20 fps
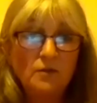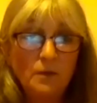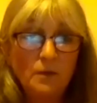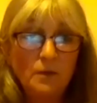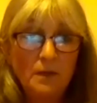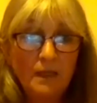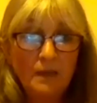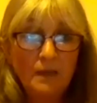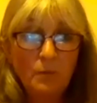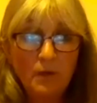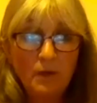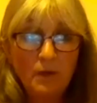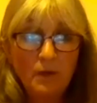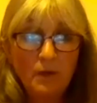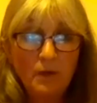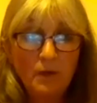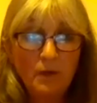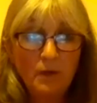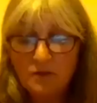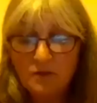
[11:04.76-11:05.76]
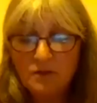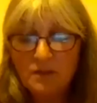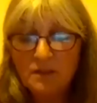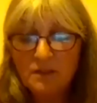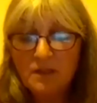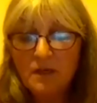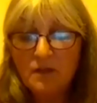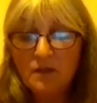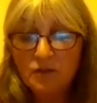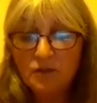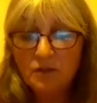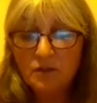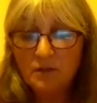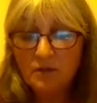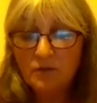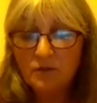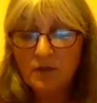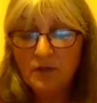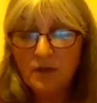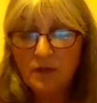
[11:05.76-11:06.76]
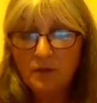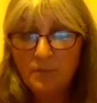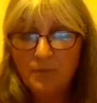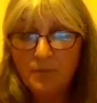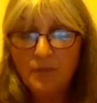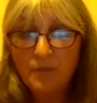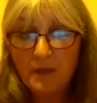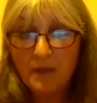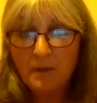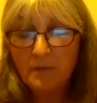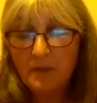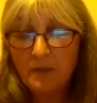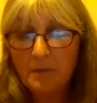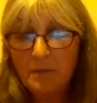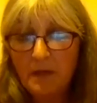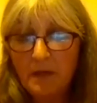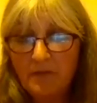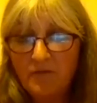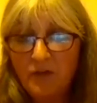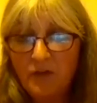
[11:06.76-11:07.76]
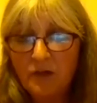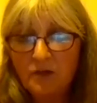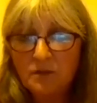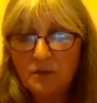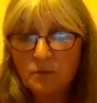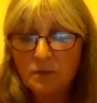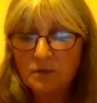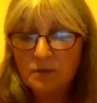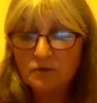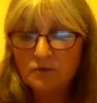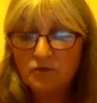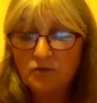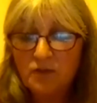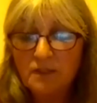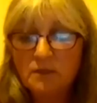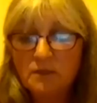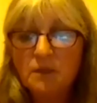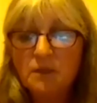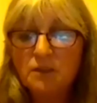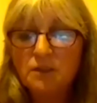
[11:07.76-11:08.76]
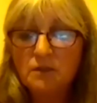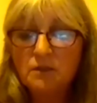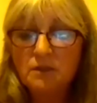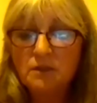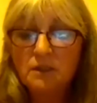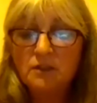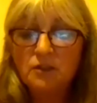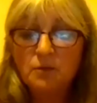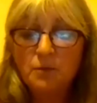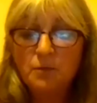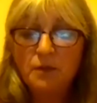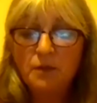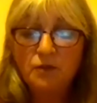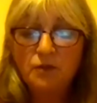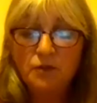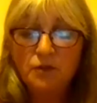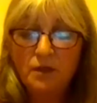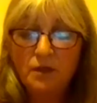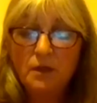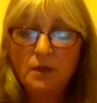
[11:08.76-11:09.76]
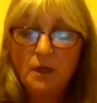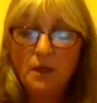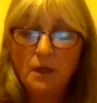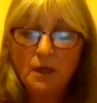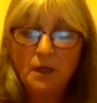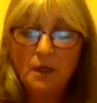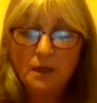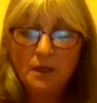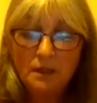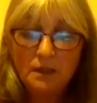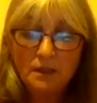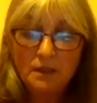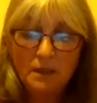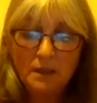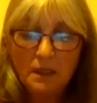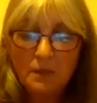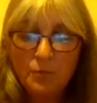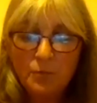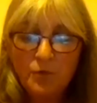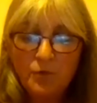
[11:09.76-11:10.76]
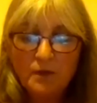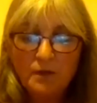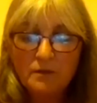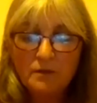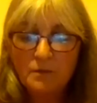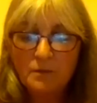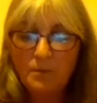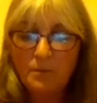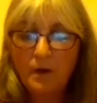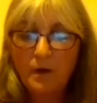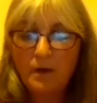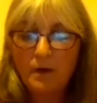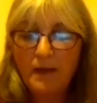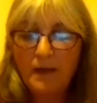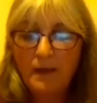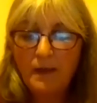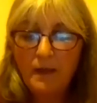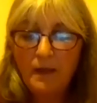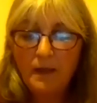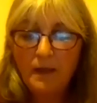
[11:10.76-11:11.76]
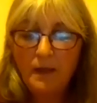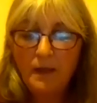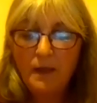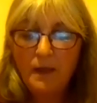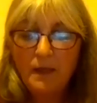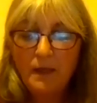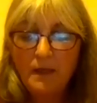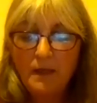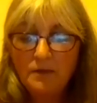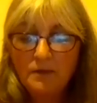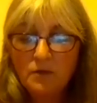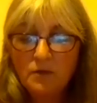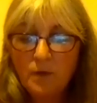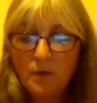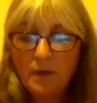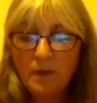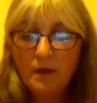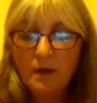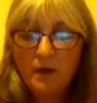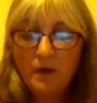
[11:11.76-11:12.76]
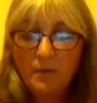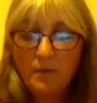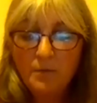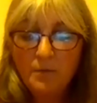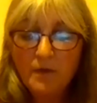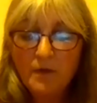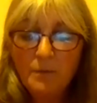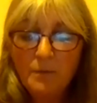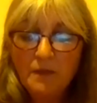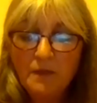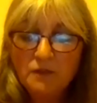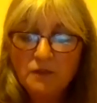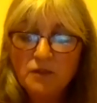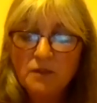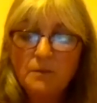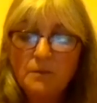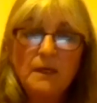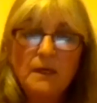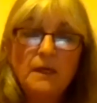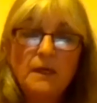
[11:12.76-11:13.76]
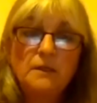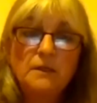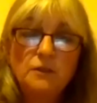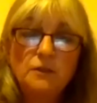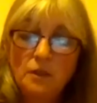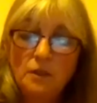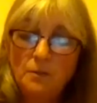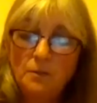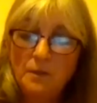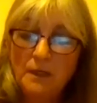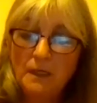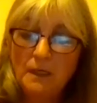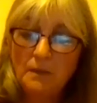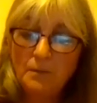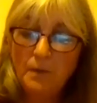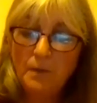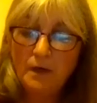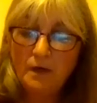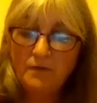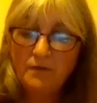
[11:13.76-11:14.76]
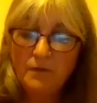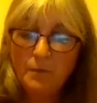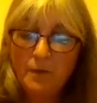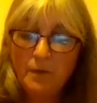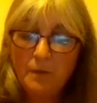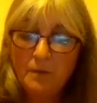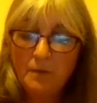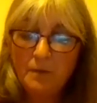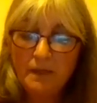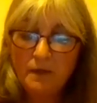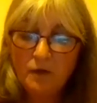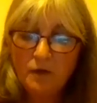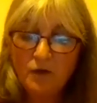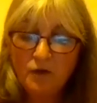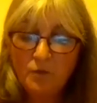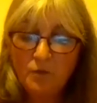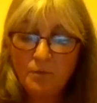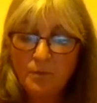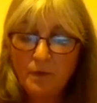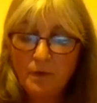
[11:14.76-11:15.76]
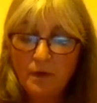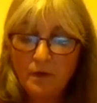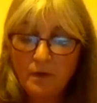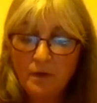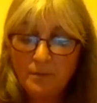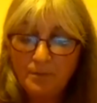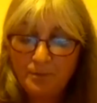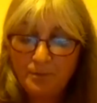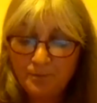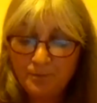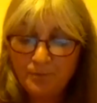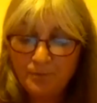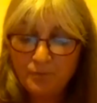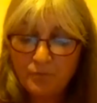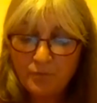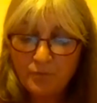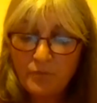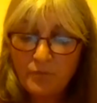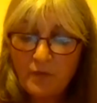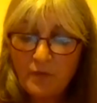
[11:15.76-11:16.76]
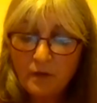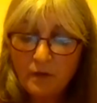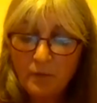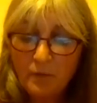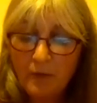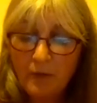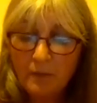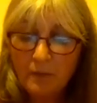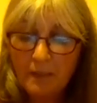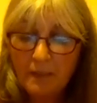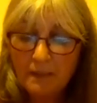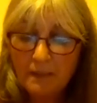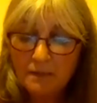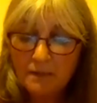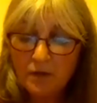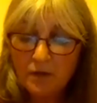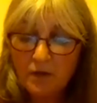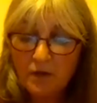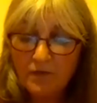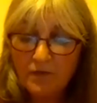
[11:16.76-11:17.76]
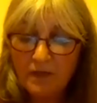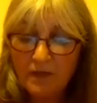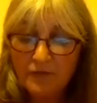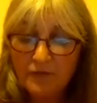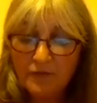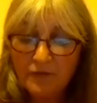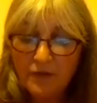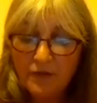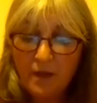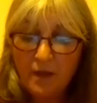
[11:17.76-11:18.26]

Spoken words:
when they were having those discussions, although the main focus was on transmission and distribution, and they did bring supply into it. I've mentioned about energy being part of a public good, a public service.